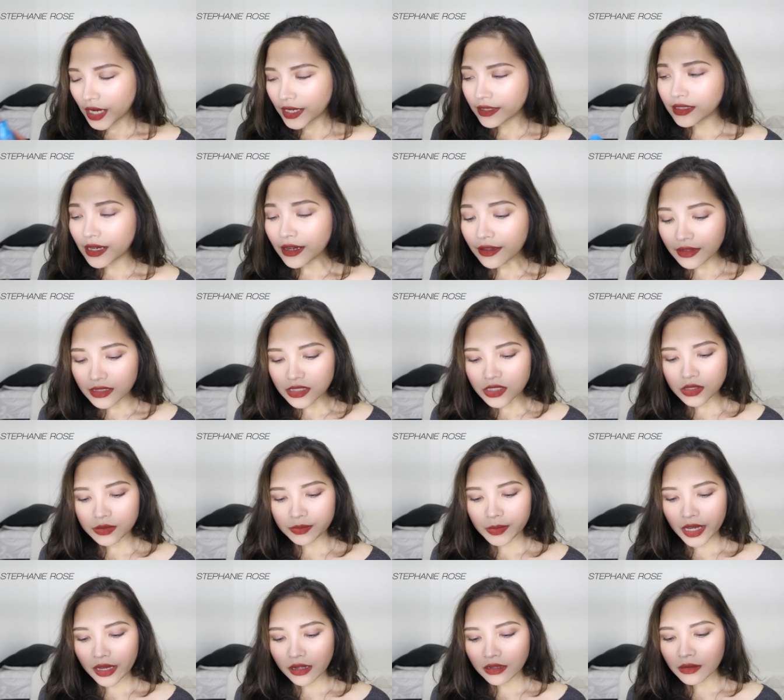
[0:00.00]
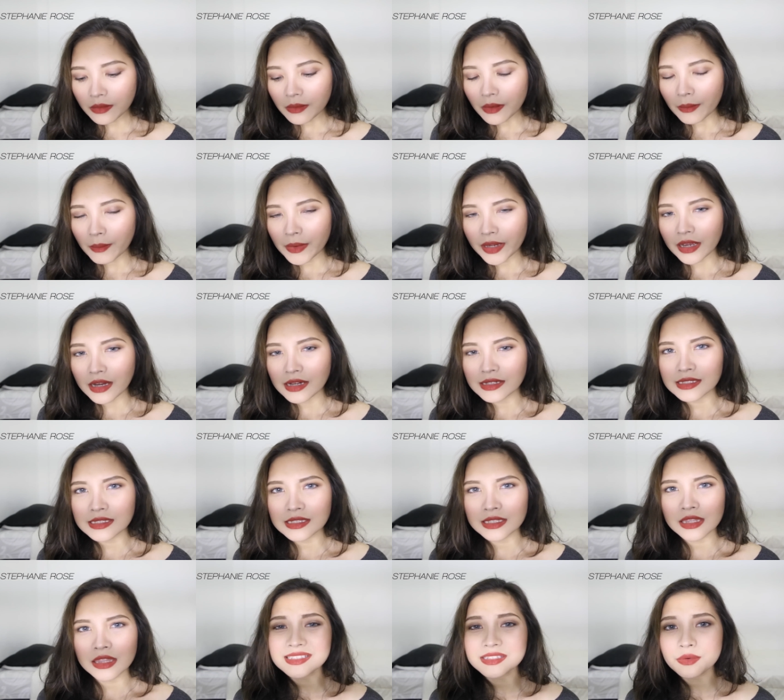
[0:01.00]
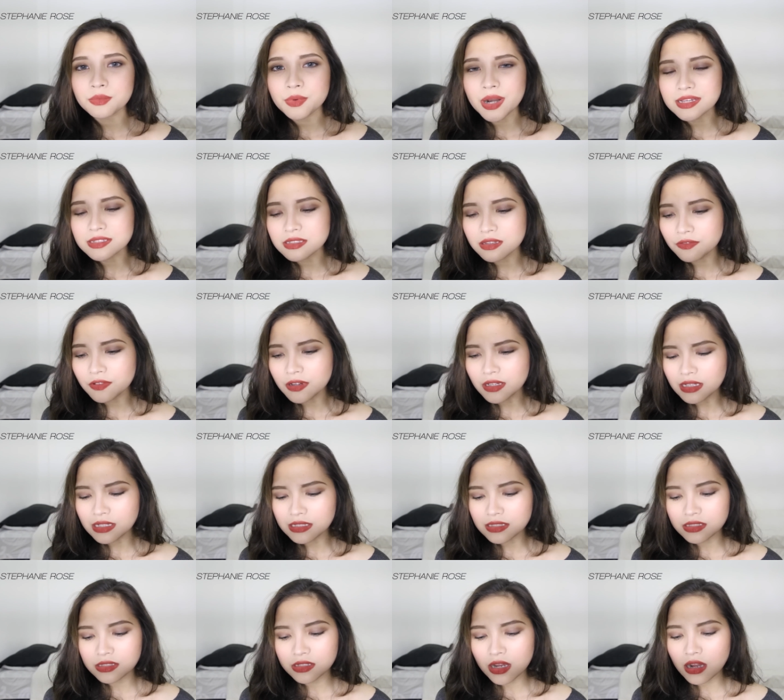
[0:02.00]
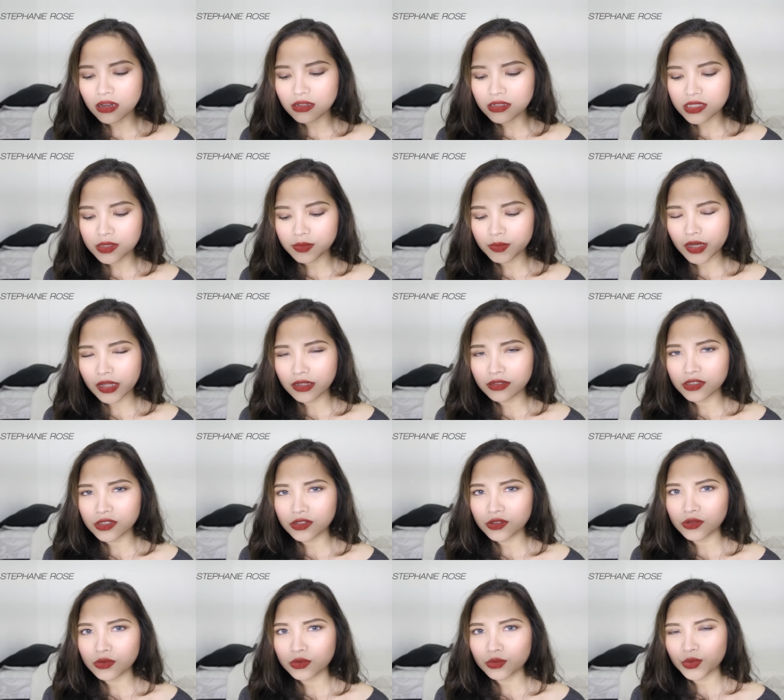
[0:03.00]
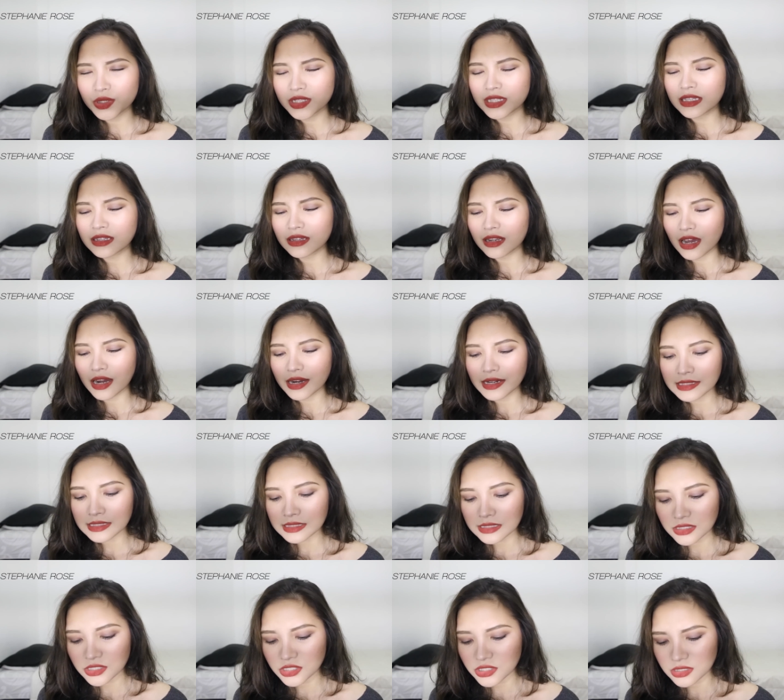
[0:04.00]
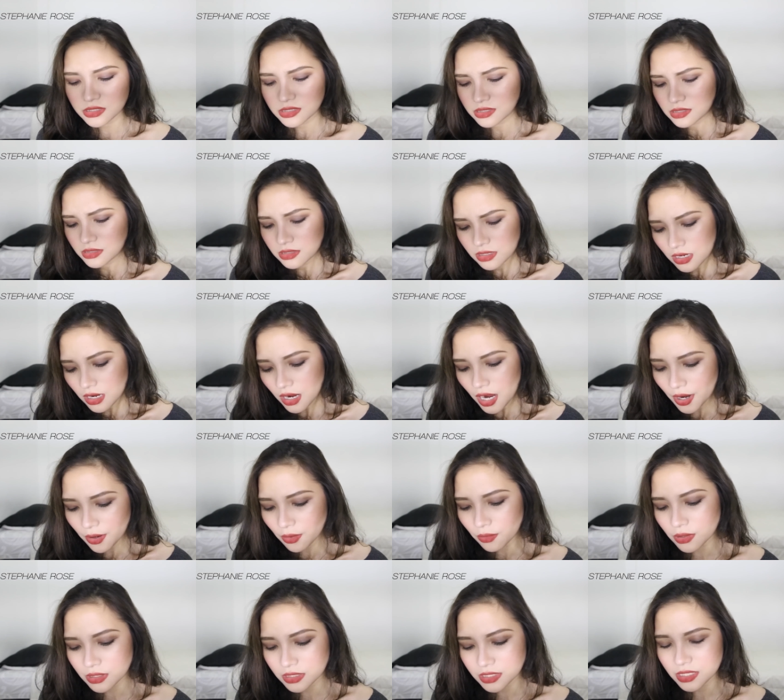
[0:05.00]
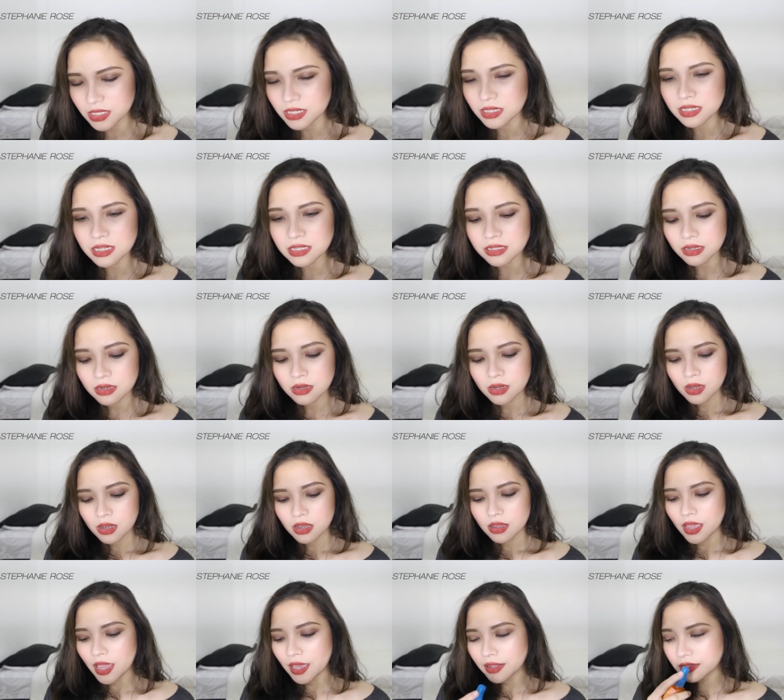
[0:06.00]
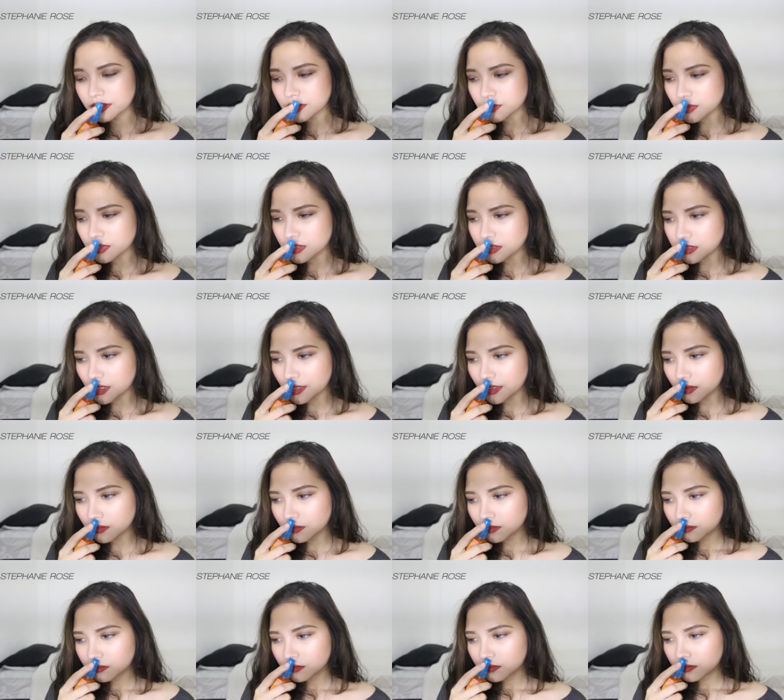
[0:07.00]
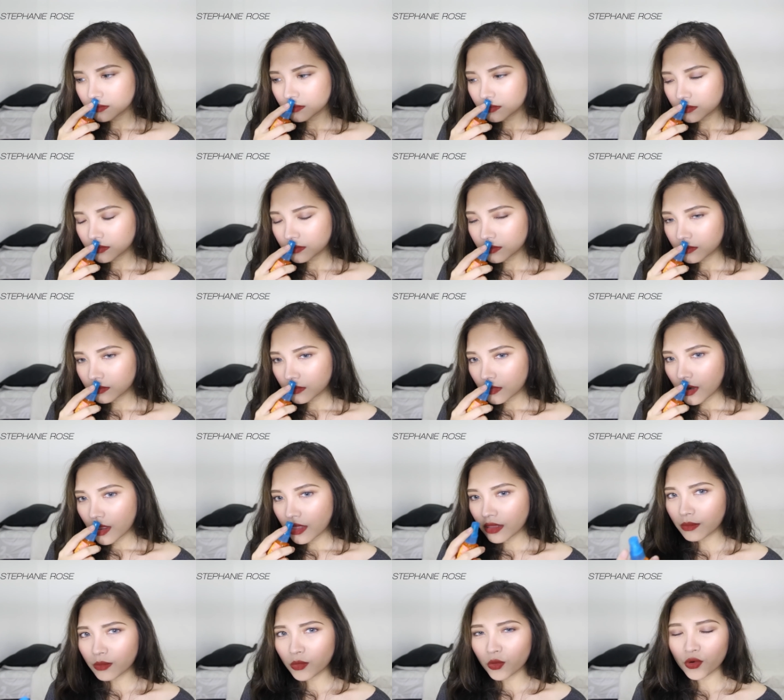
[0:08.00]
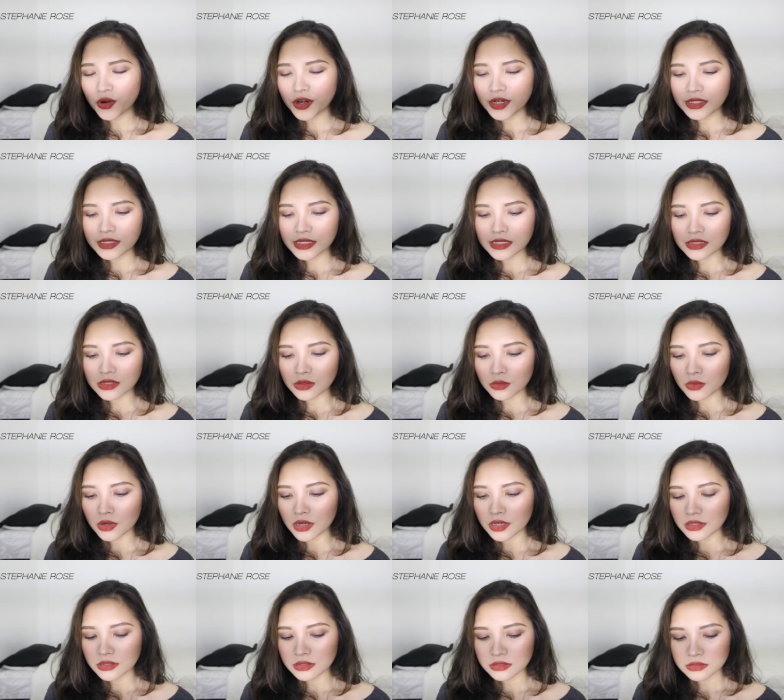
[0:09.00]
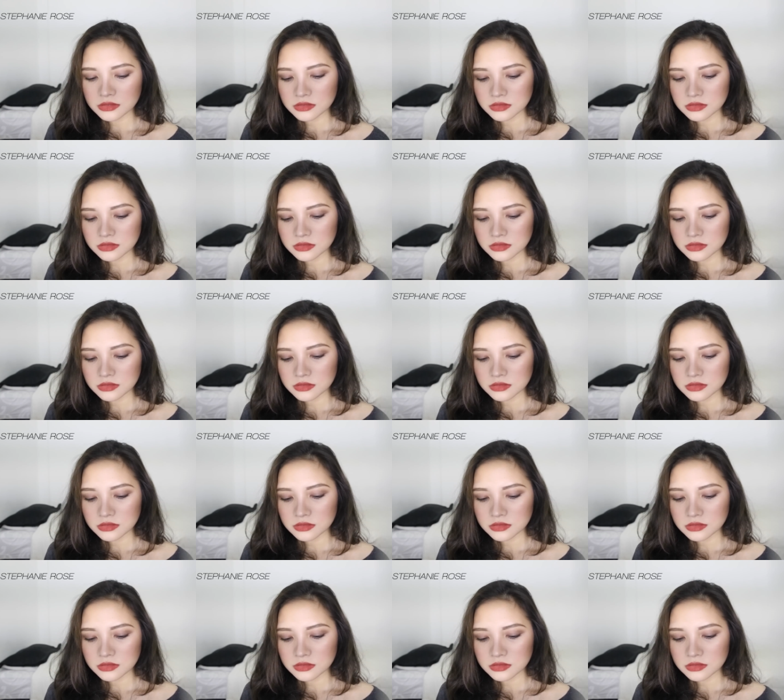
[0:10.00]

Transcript: I like the smell because the rest of it is not smells really nice. It's just I don't dig in it. And this one is like the more decent one.